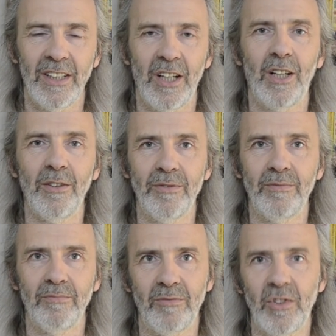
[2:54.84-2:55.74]
half
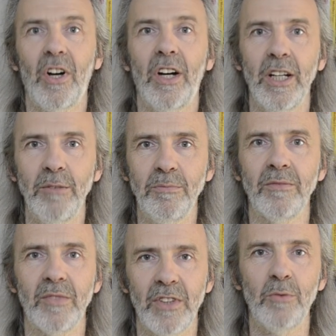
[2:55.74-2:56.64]

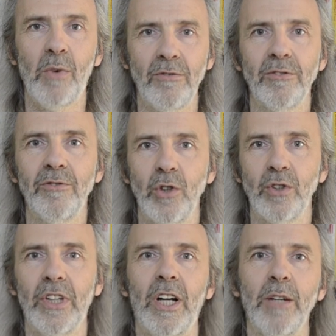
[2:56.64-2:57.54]
time, so one
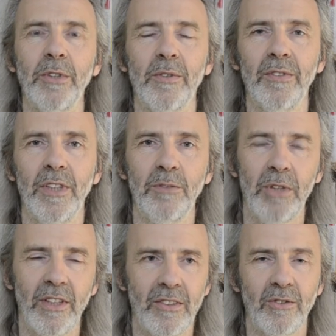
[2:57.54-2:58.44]
full-time equivalent
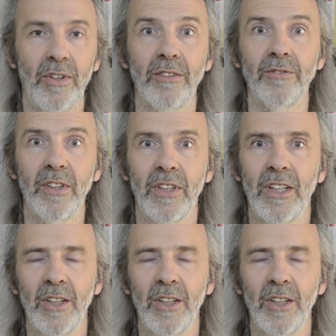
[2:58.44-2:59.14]
person growing for